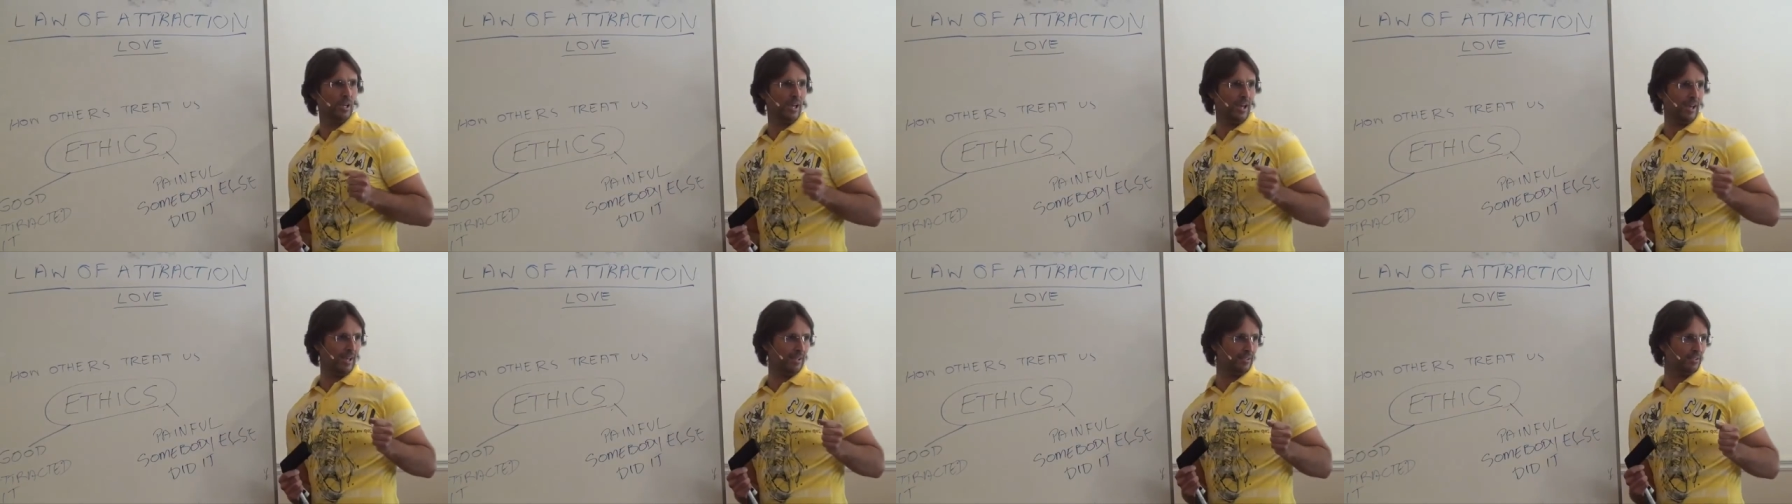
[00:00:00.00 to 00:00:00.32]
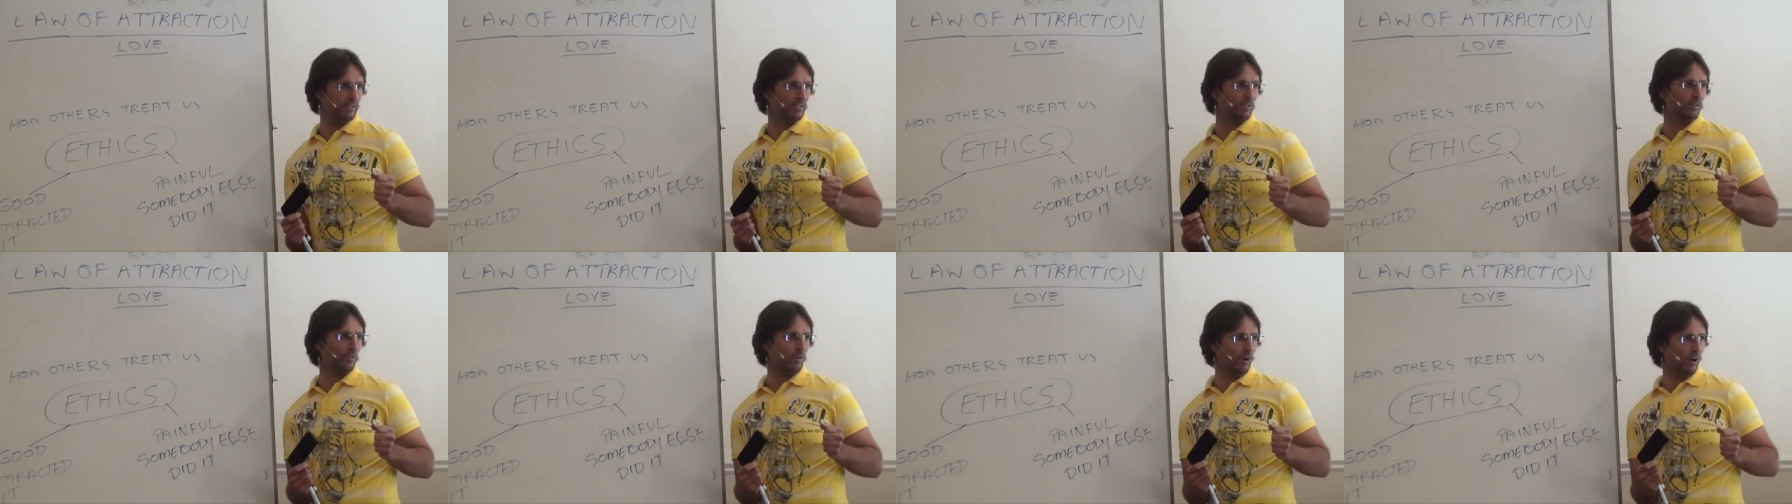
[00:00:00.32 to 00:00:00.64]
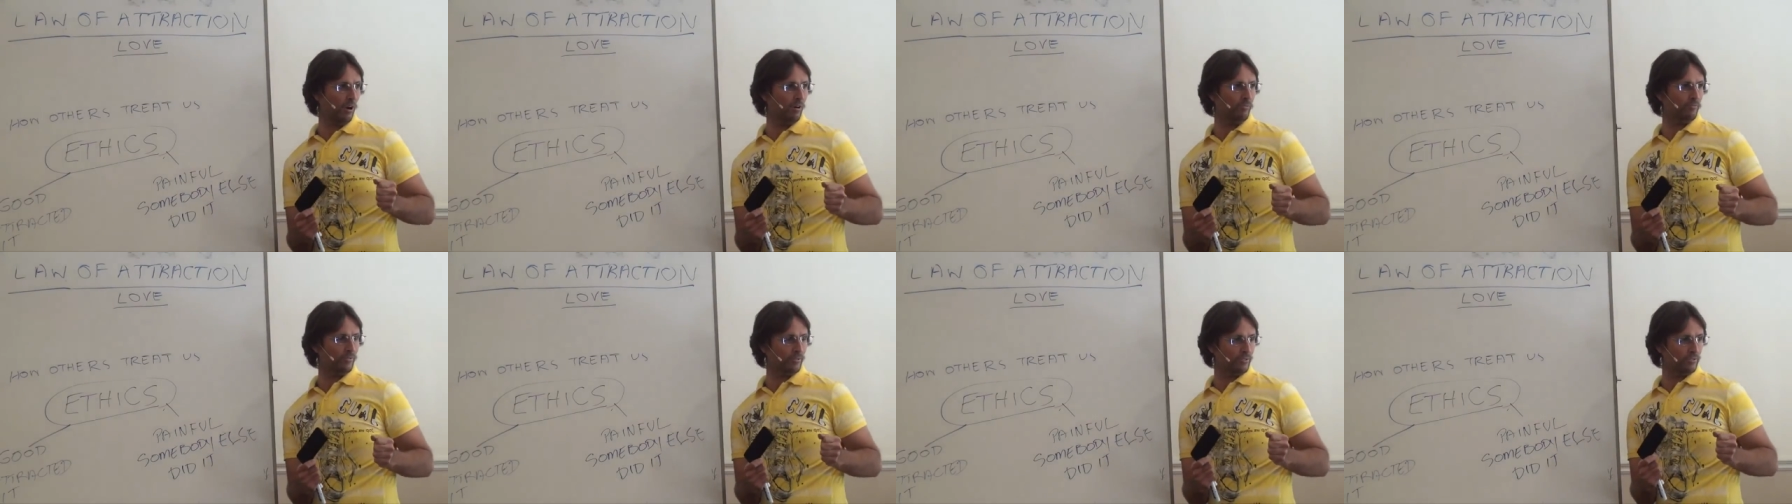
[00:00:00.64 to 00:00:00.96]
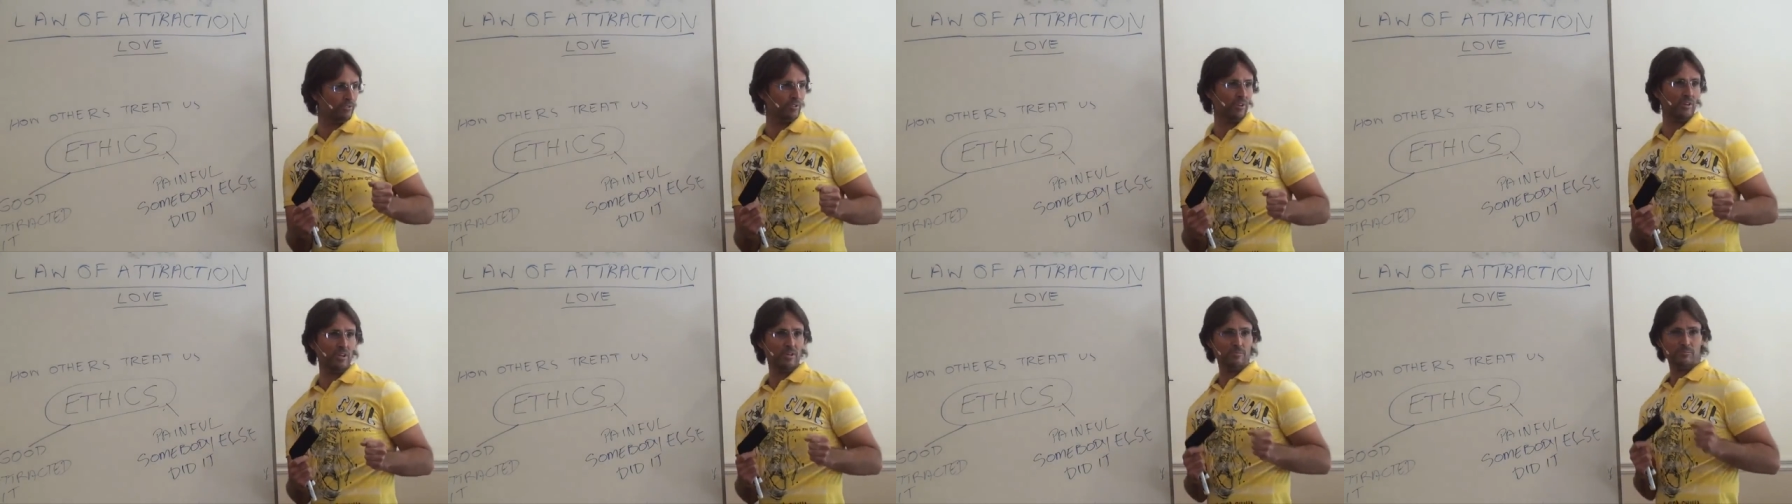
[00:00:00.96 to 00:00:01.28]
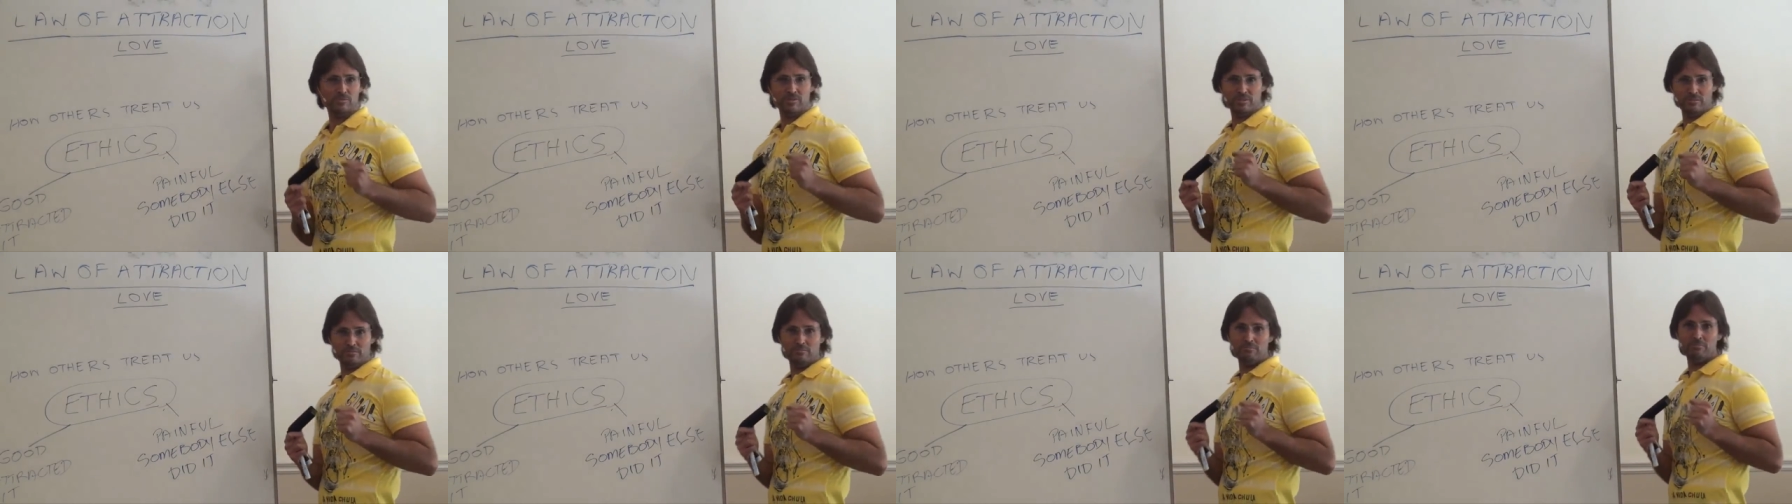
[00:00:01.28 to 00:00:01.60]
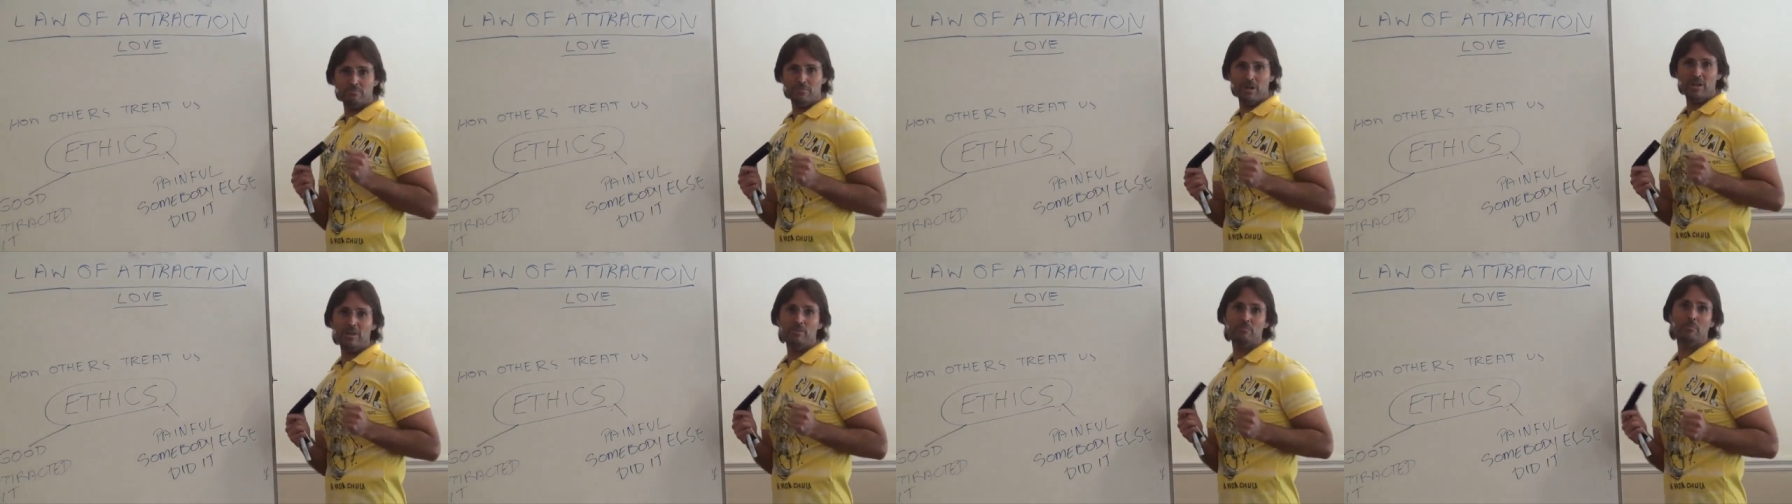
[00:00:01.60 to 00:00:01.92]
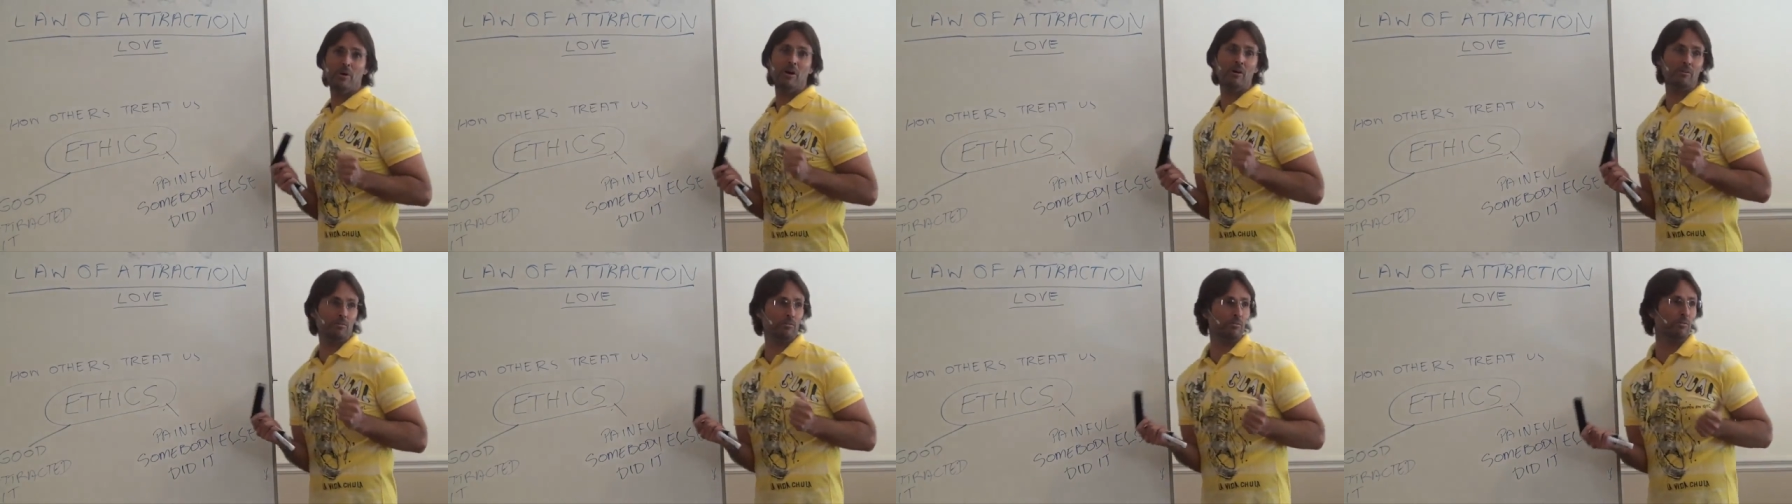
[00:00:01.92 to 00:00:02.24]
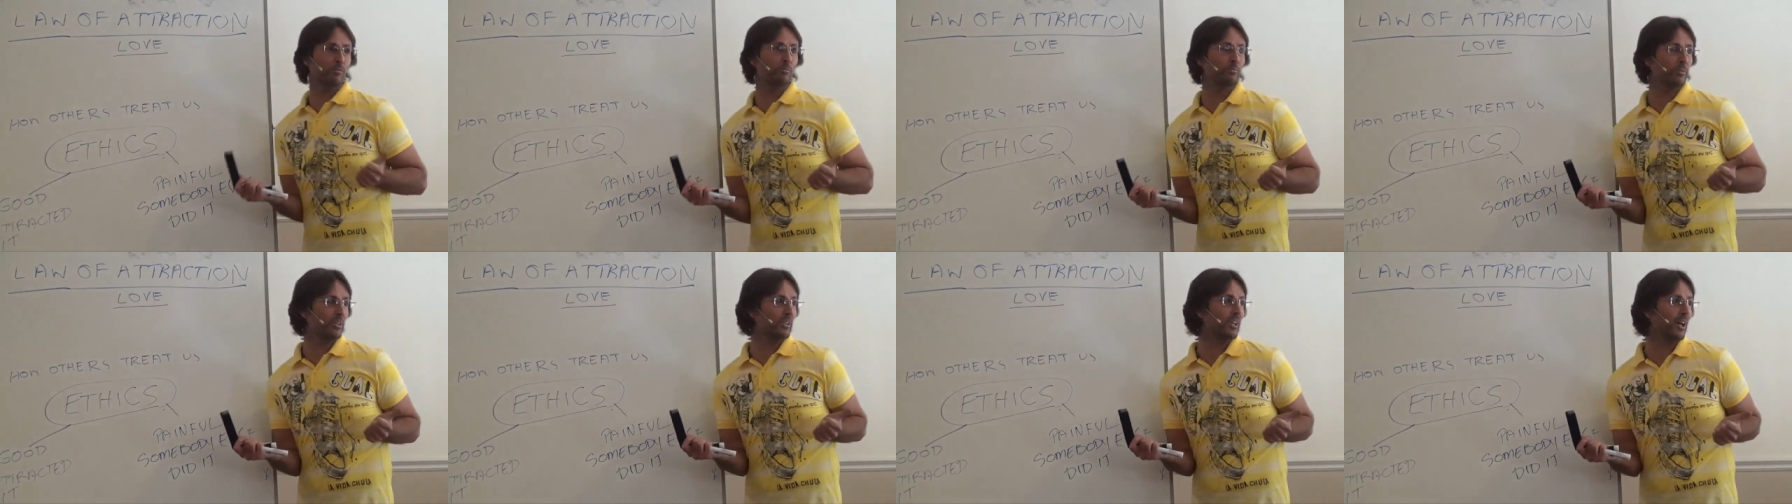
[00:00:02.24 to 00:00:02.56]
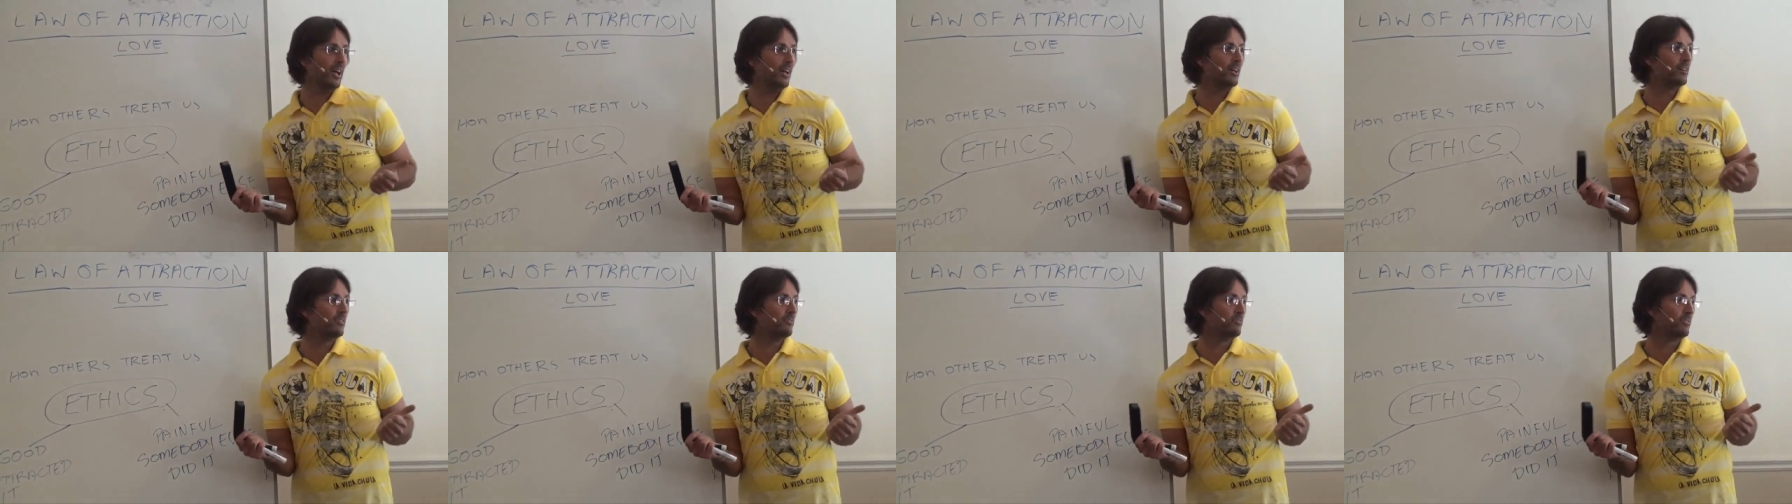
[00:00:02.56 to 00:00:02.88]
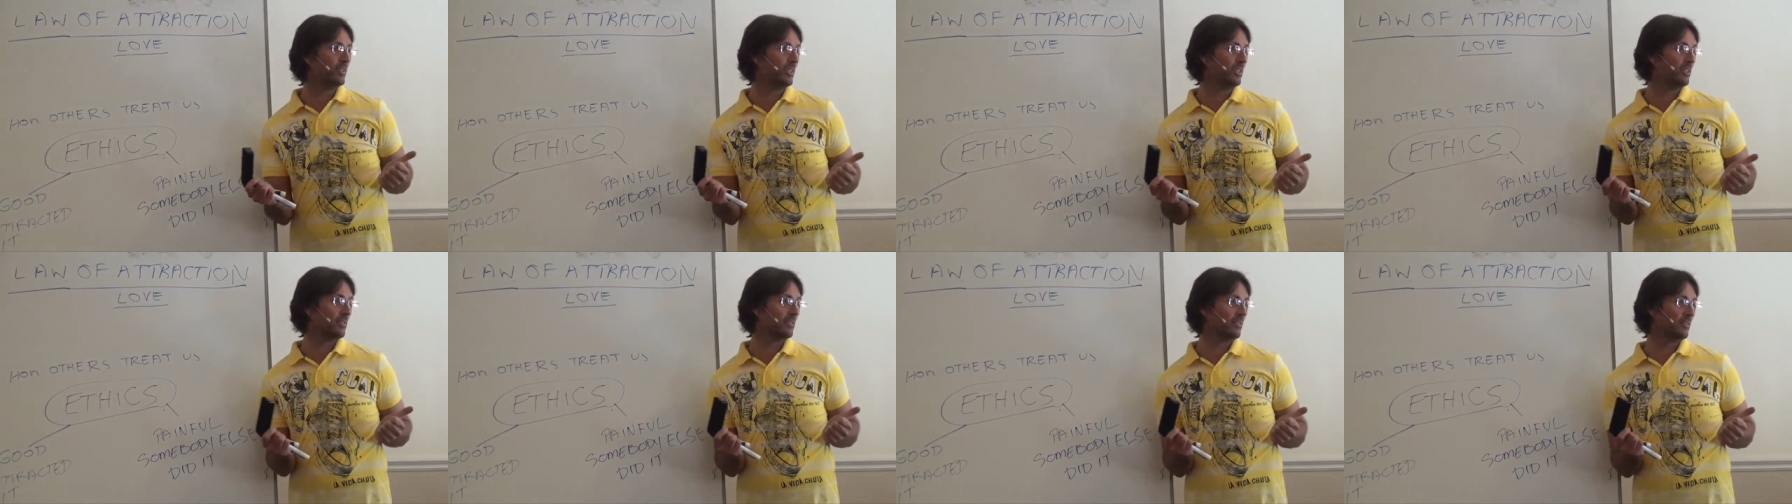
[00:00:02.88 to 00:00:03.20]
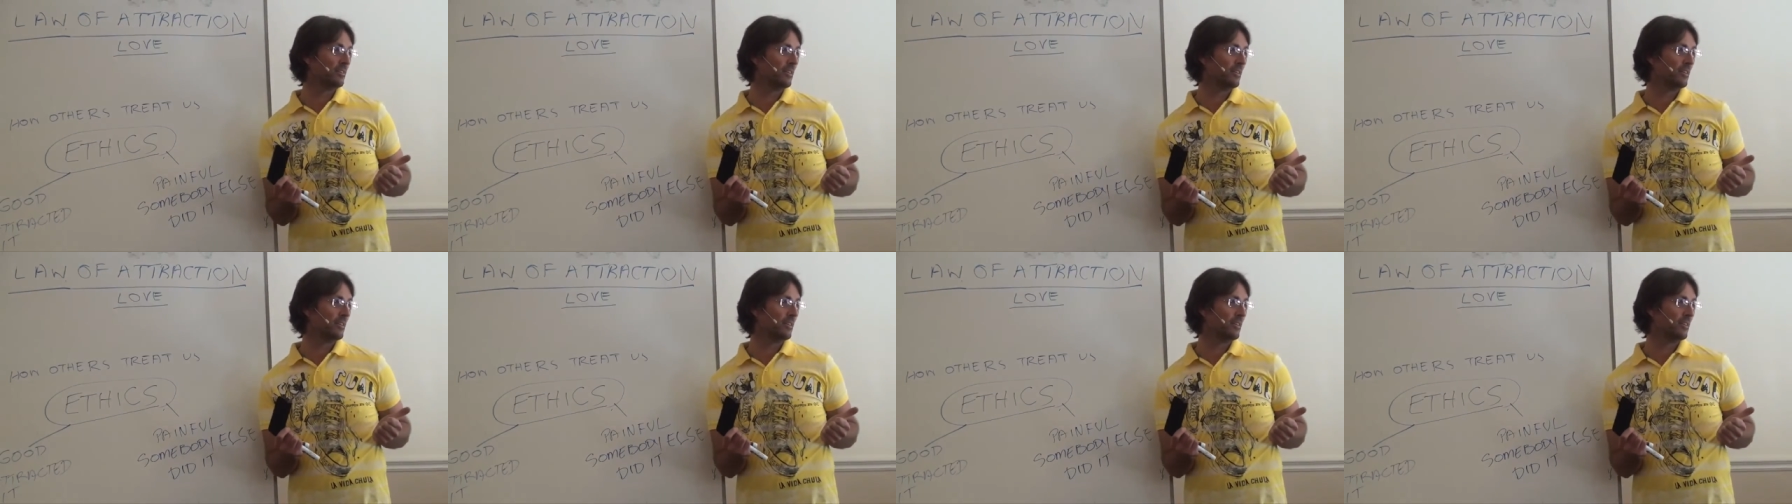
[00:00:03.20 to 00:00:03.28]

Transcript: and oftentimes immoral behavior.